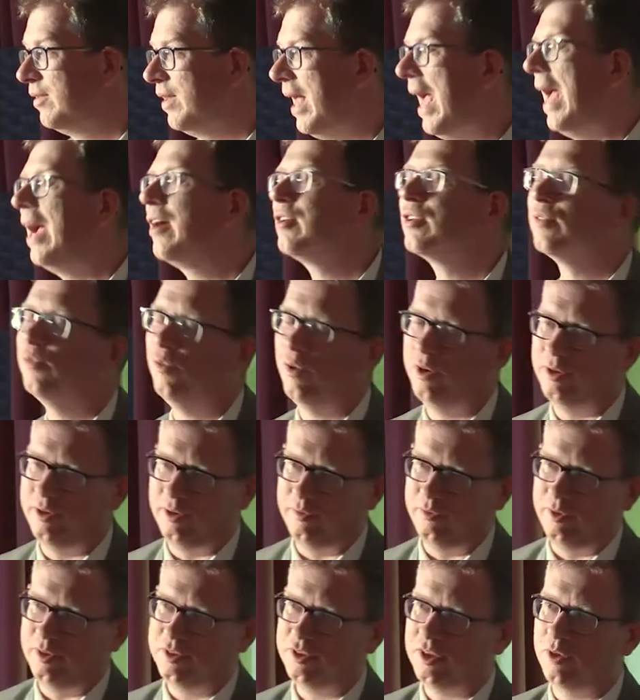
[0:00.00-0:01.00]
Excellent, very good
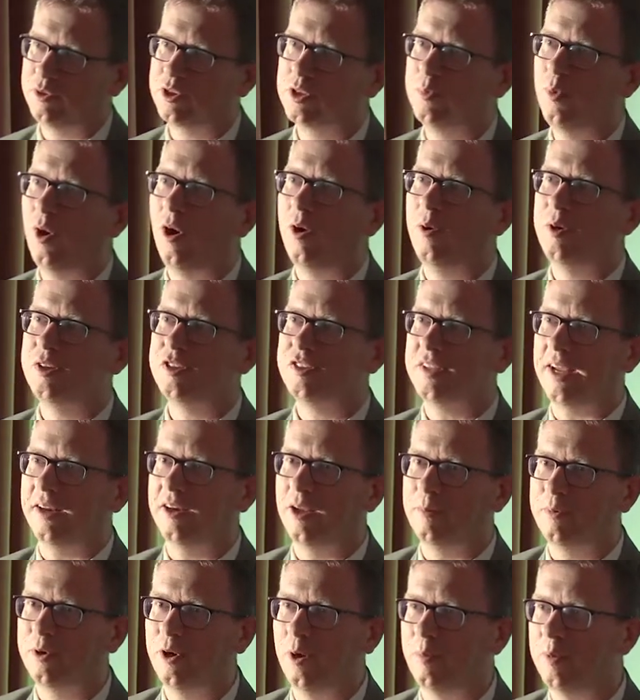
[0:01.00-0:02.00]
of you. So tomorrow is
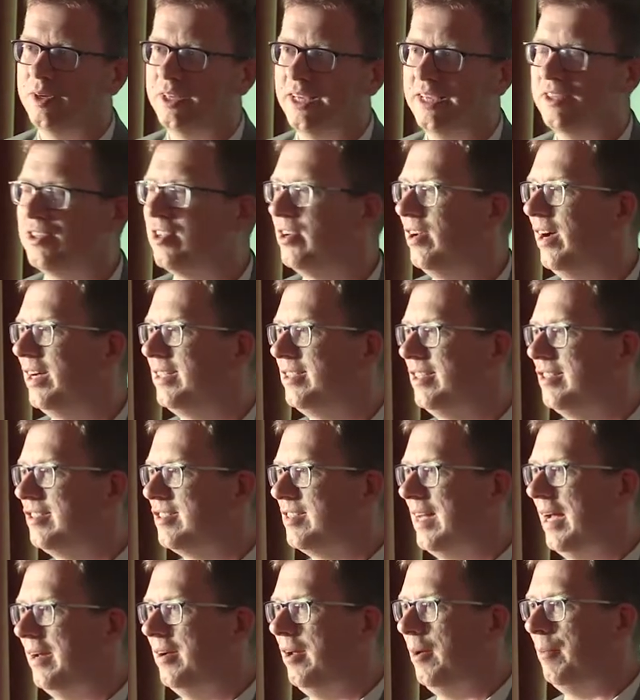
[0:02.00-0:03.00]
stand-up comedy, tonight is
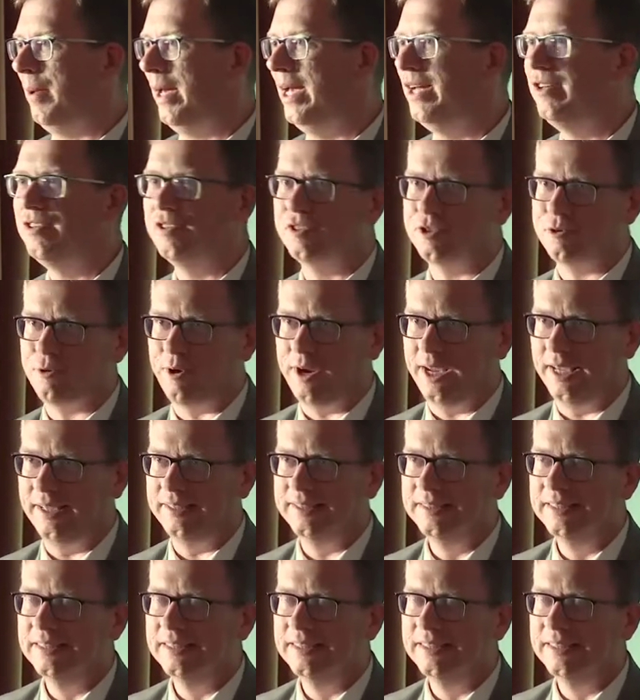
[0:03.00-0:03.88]
stand-up history.